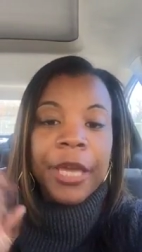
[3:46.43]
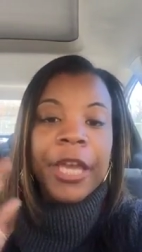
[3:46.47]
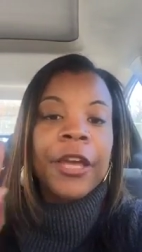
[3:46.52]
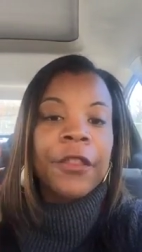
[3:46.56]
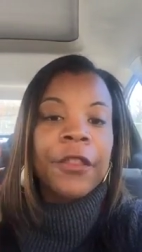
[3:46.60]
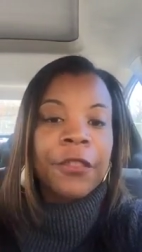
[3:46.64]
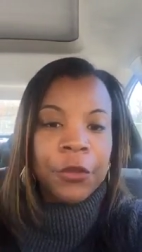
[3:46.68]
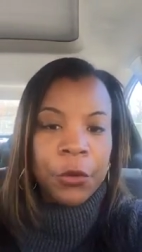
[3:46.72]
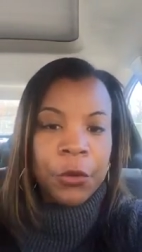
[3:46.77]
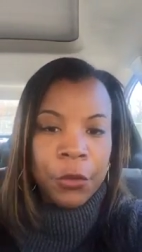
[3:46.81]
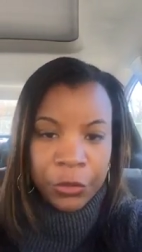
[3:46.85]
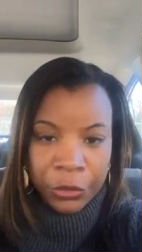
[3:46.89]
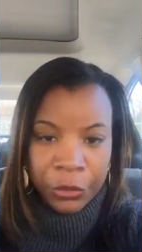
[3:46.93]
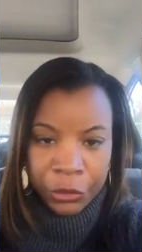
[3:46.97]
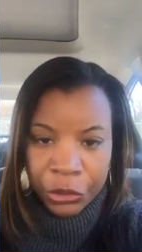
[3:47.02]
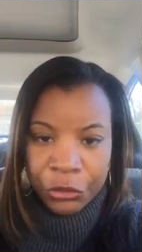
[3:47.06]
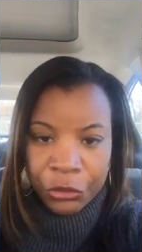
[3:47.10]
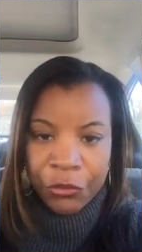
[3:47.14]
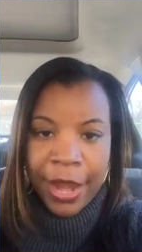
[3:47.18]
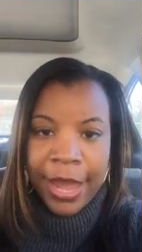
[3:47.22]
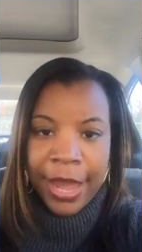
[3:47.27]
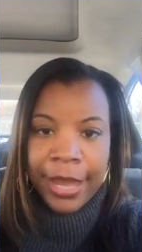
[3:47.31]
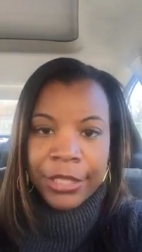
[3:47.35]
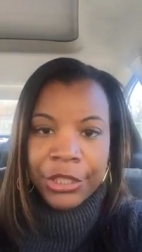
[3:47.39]
and throw it in the
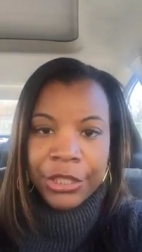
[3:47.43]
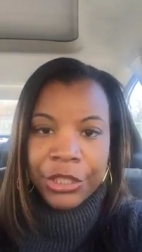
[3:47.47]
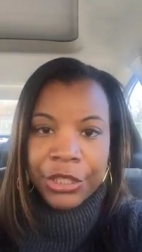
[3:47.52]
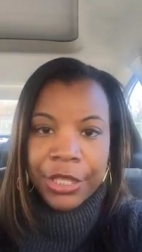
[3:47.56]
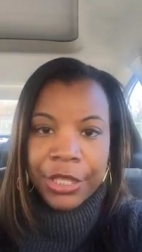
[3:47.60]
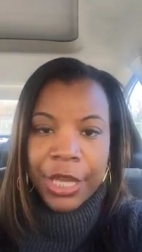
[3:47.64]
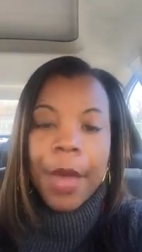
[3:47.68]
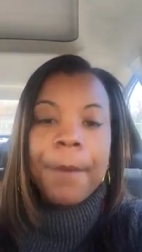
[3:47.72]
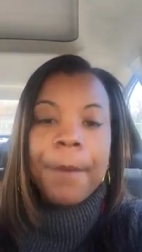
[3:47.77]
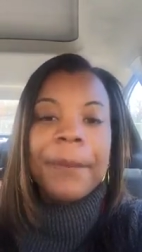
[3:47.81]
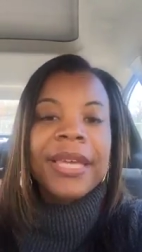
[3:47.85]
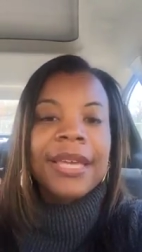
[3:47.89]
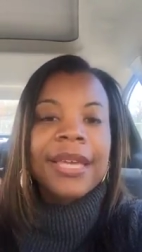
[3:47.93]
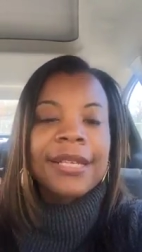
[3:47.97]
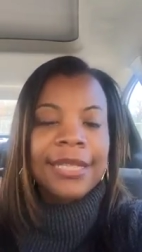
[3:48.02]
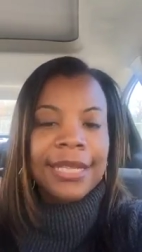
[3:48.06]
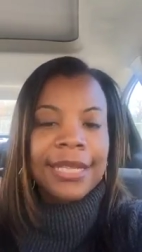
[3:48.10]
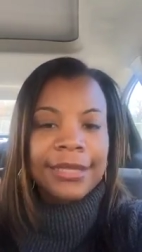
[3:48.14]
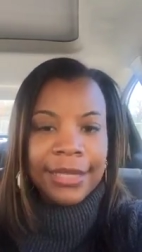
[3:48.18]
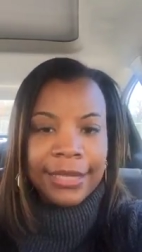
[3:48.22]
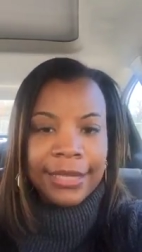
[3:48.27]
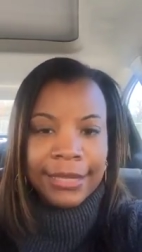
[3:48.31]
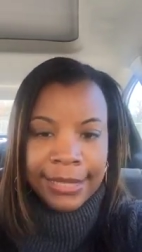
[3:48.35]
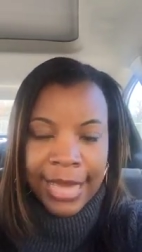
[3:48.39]
trash, because
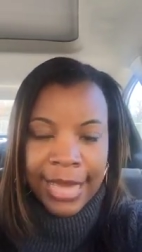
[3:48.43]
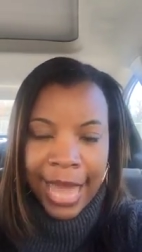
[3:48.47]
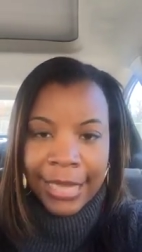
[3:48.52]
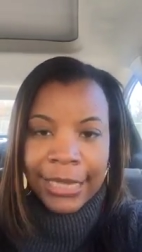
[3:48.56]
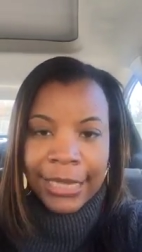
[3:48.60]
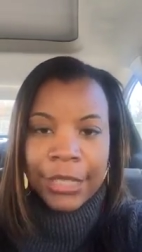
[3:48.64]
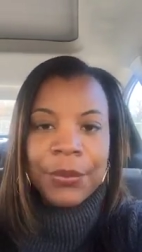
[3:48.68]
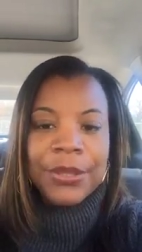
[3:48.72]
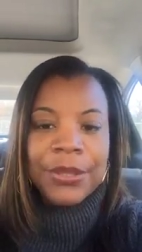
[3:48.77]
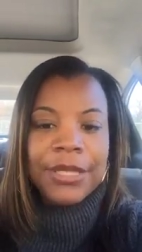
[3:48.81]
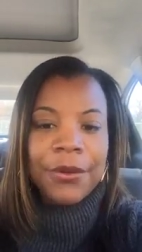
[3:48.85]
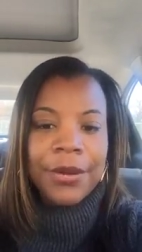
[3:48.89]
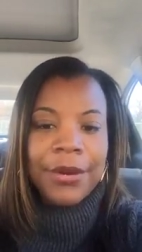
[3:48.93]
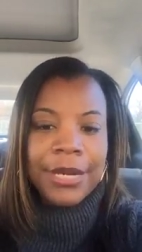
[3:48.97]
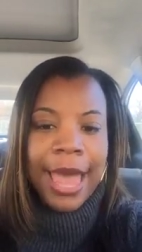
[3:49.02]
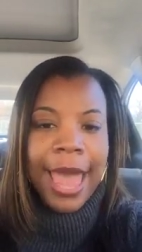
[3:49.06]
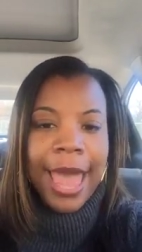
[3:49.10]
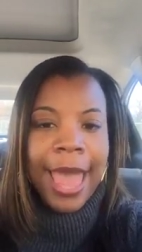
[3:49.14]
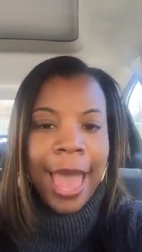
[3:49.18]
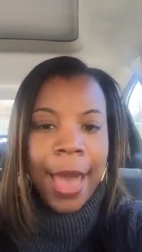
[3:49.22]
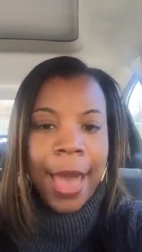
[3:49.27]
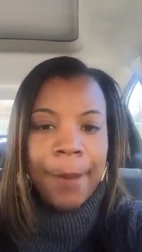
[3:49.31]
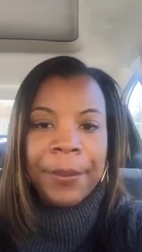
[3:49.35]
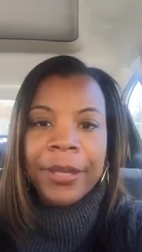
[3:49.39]
that's exactly what's going
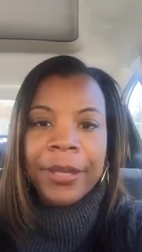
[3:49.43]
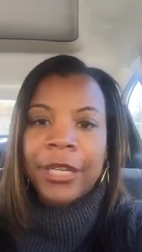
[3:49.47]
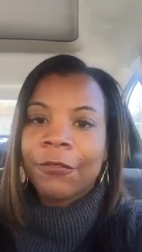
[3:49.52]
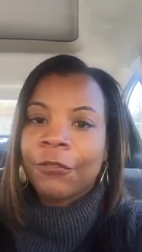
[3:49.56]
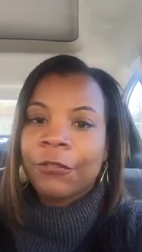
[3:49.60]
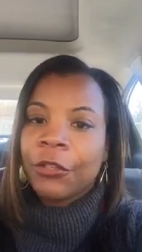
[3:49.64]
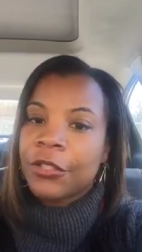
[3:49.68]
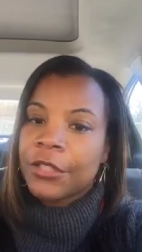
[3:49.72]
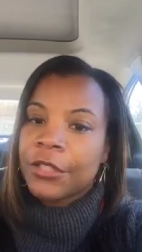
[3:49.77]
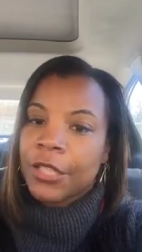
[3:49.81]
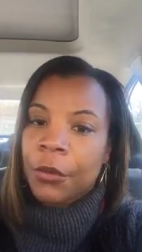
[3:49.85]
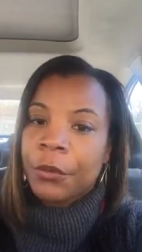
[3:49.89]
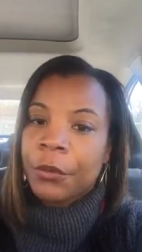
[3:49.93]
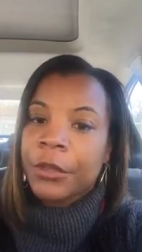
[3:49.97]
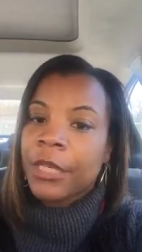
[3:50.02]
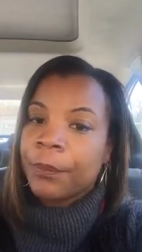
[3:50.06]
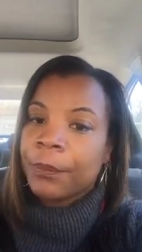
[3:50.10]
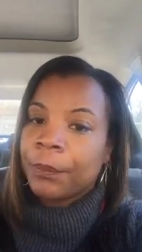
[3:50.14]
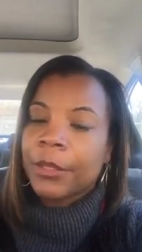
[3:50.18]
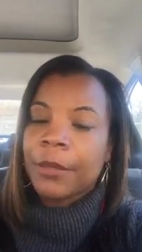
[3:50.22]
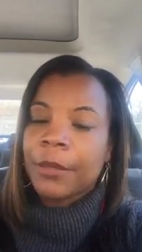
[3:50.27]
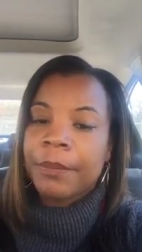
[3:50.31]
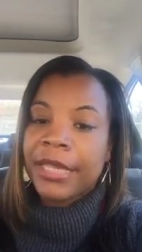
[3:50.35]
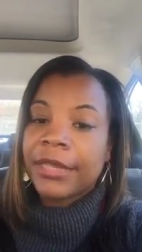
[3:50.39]
to happen if you don't
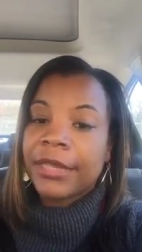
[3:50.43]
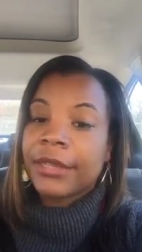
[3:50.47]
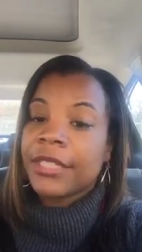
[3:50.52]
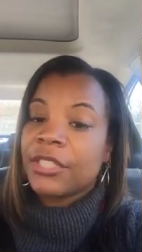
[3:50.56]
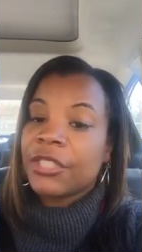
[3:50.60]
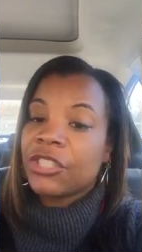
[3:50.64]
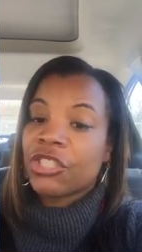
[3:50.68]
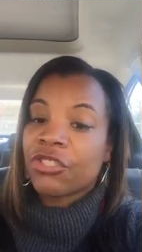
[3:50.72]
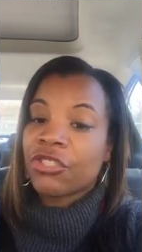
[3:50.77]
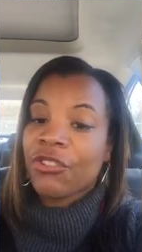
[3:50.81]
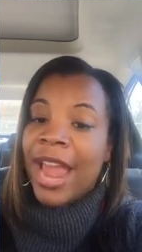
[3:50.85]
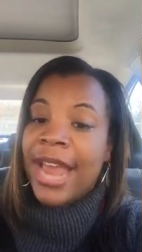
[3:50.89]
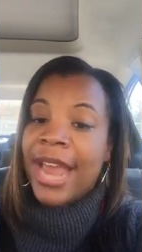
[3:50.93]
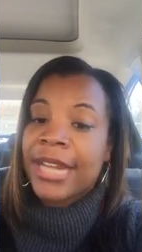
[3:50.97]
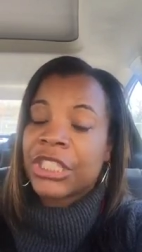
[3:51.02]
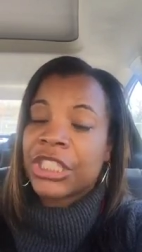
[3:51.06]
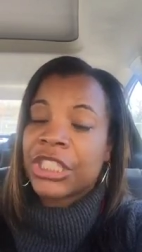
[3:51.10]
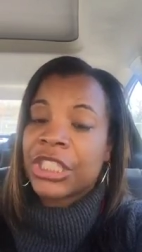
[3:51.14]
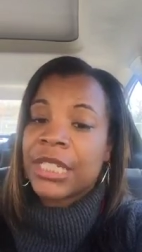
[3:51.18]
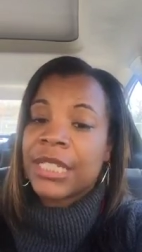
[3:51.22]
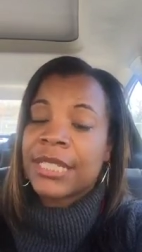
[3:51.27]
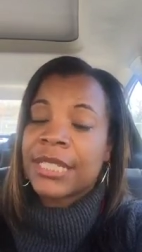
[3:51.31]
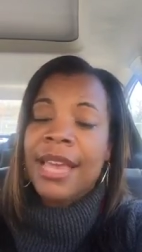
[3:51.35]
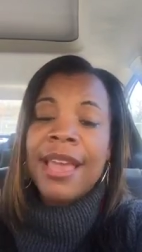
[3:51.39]
implement these
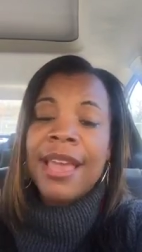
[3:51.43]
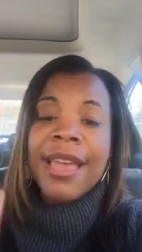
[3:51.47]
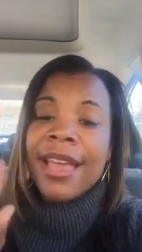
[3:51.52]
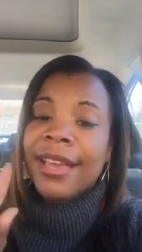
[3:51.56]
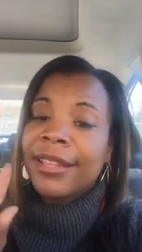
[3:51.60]
strategies.